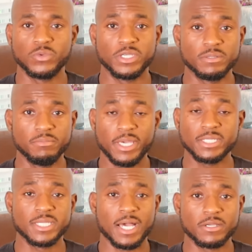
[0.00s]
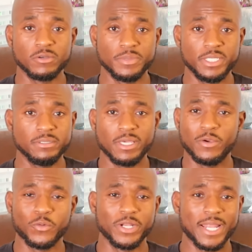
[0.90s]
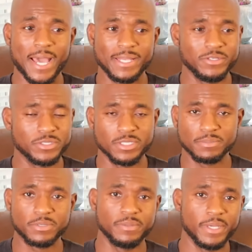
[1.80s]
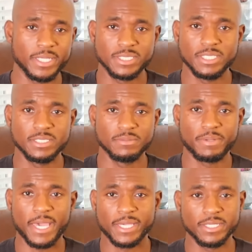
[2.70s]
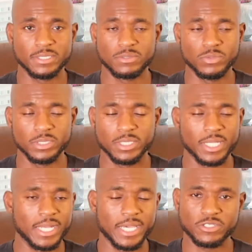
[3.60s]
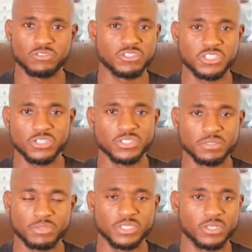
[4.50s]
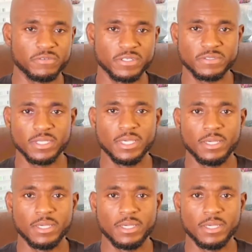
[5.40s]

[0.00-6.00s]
we can make taco meat and we're not using the pre-made seasoned packets with a lot of extra sugars and preservatives.